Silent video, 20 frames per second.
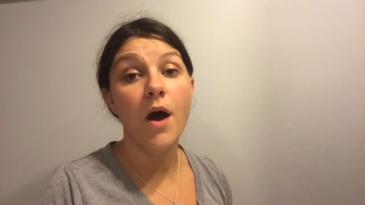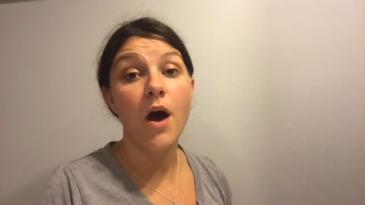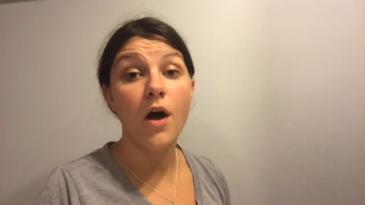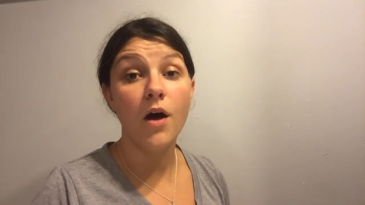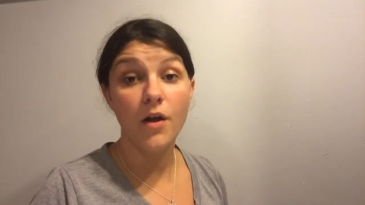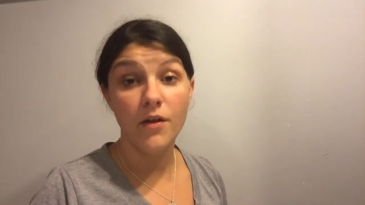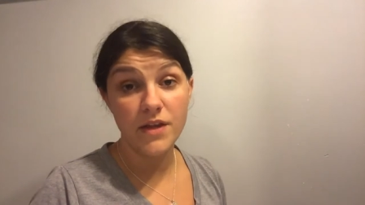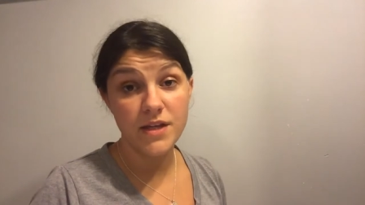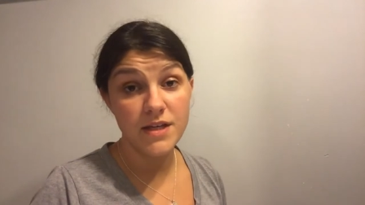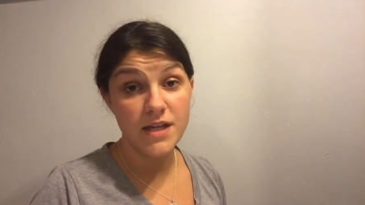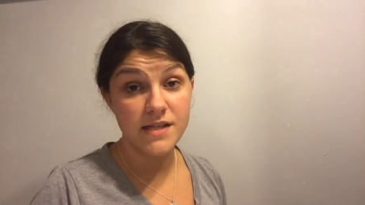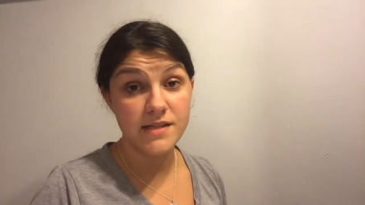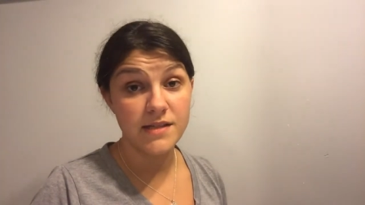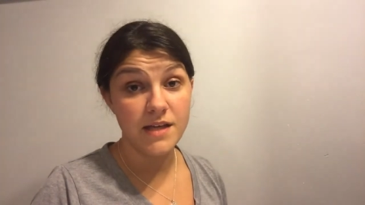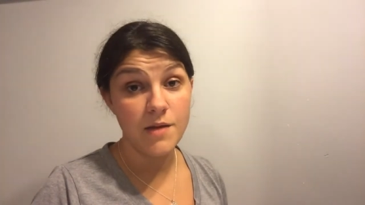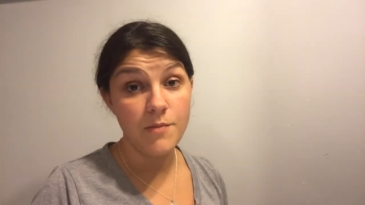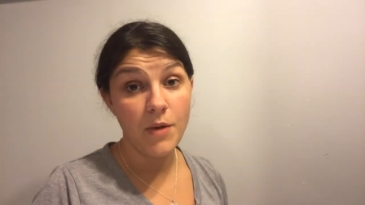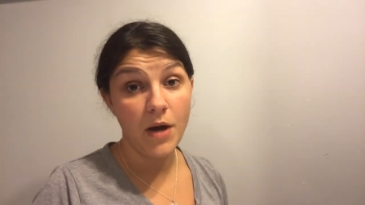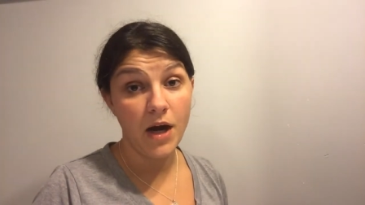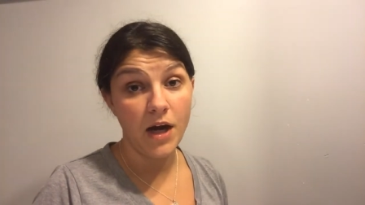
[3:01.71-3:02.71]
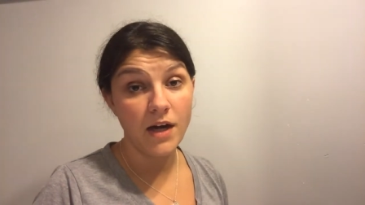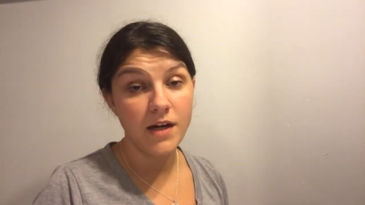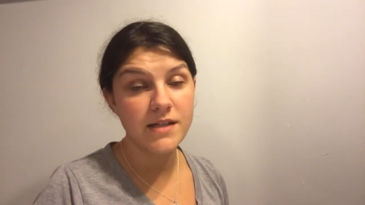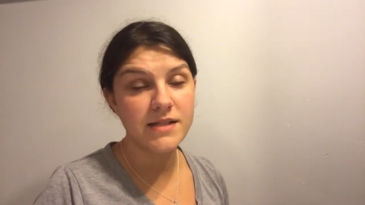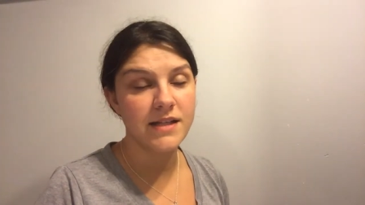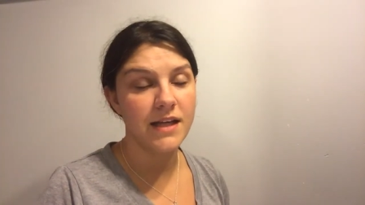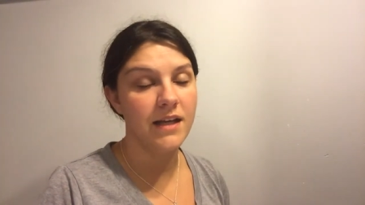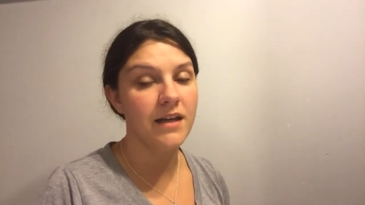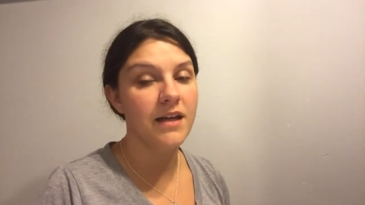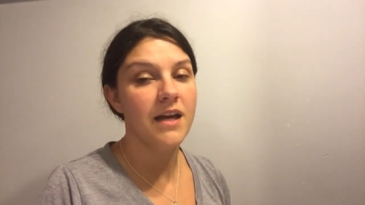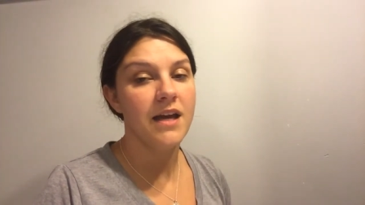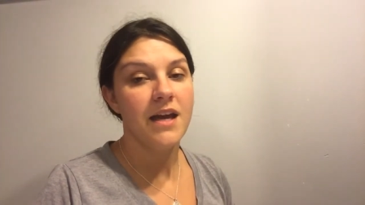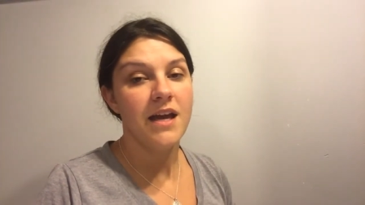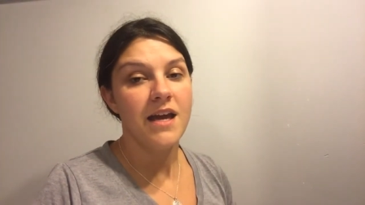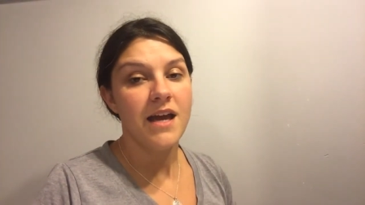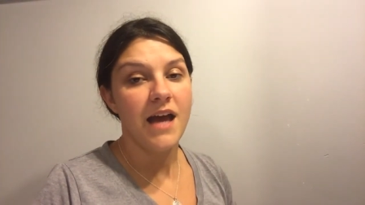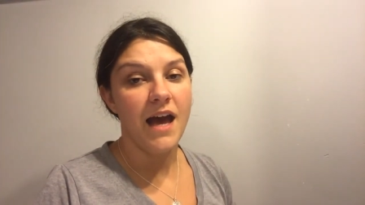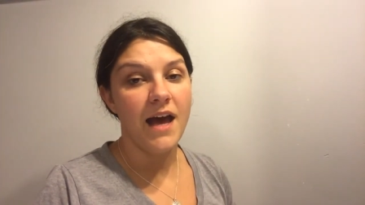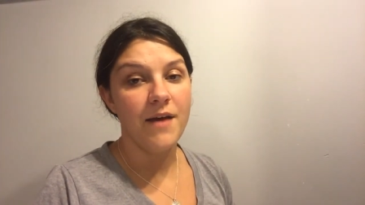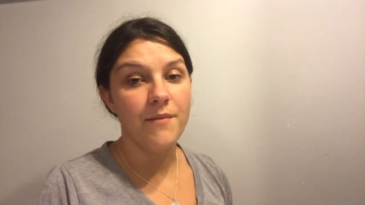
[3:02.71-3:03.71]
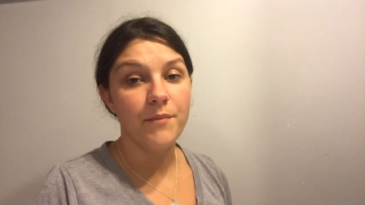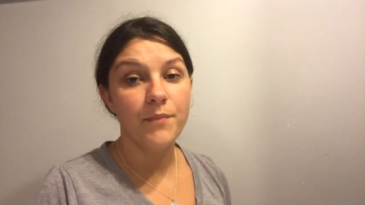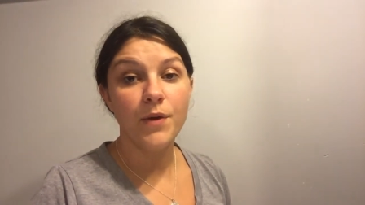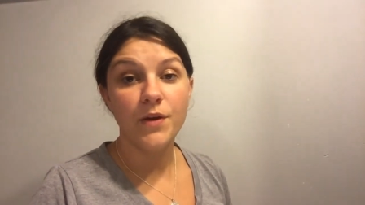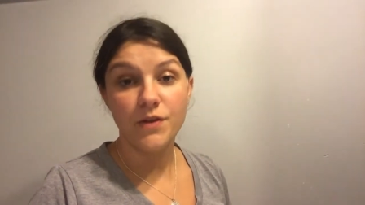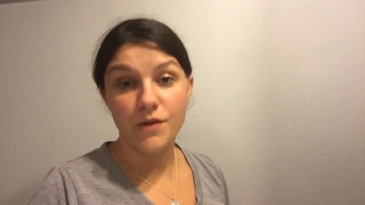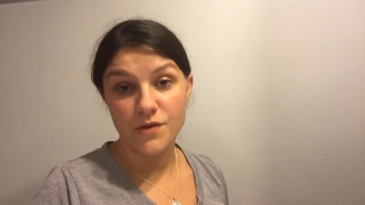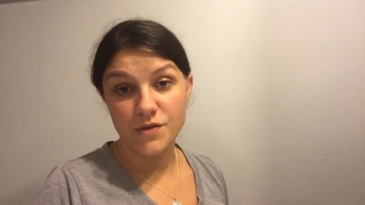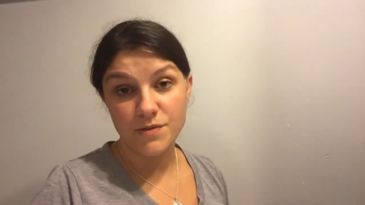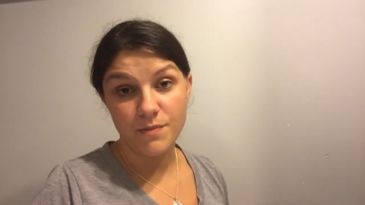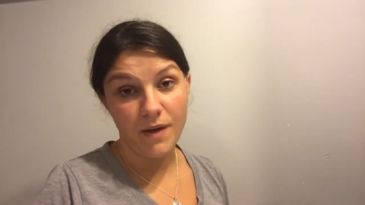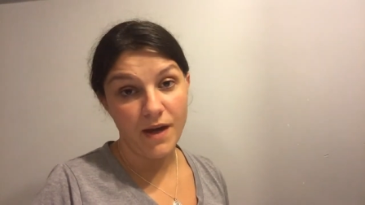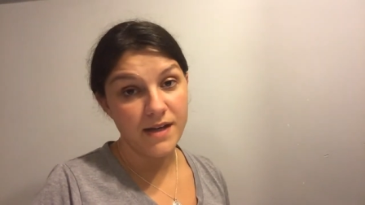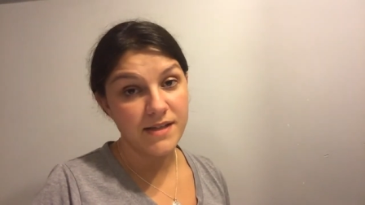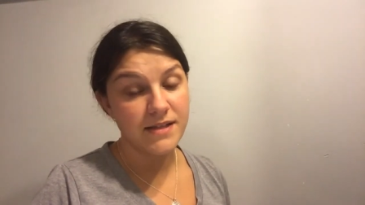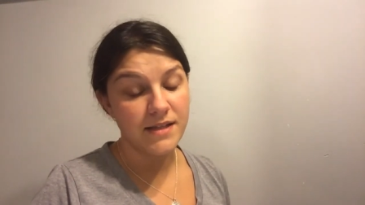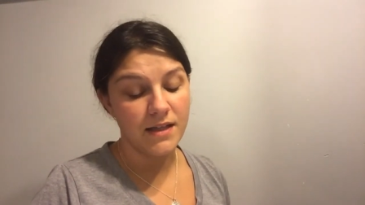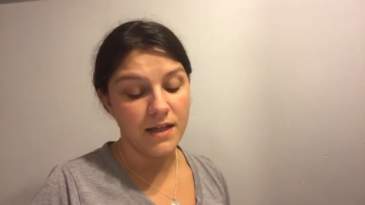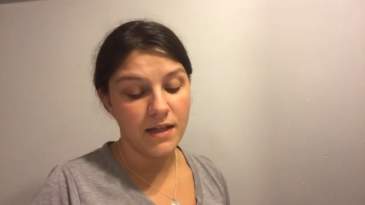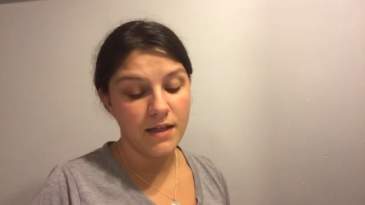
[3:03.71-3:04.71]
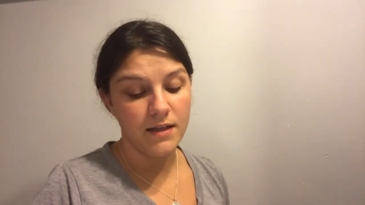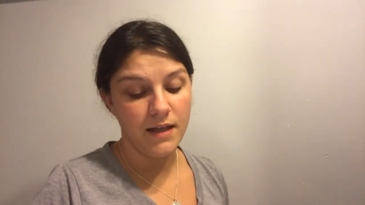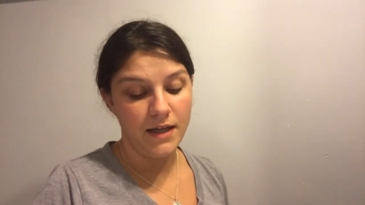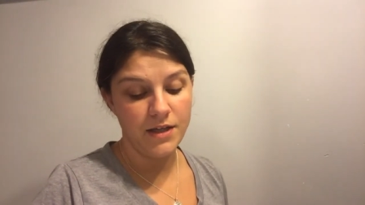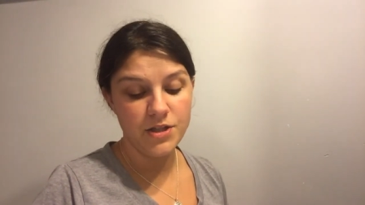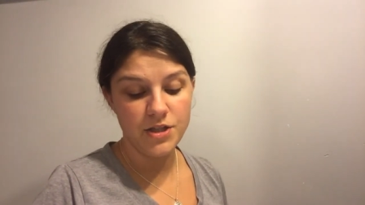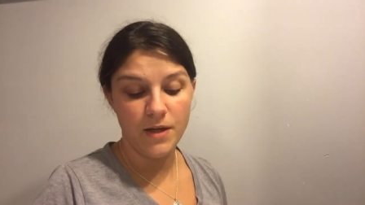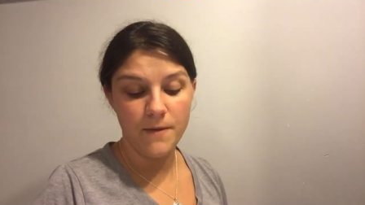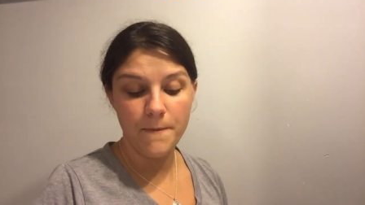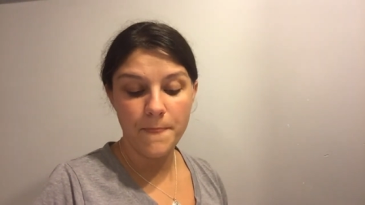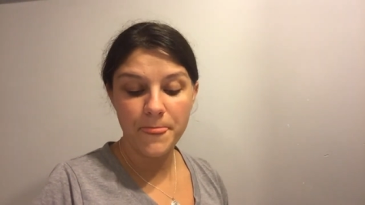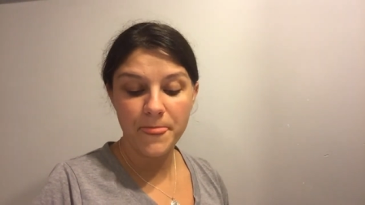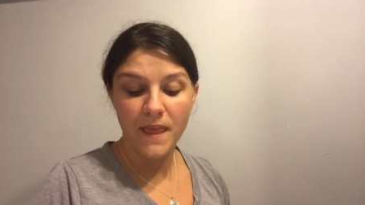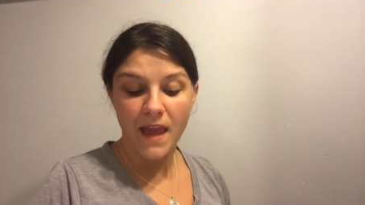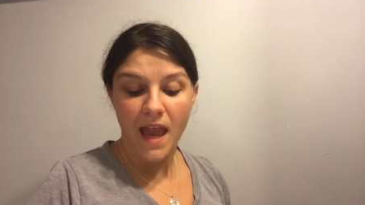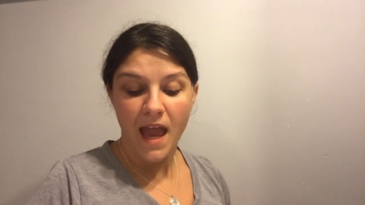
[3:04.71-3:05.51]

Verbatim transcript: all the Disney parks. And um, put those mugs in a collection.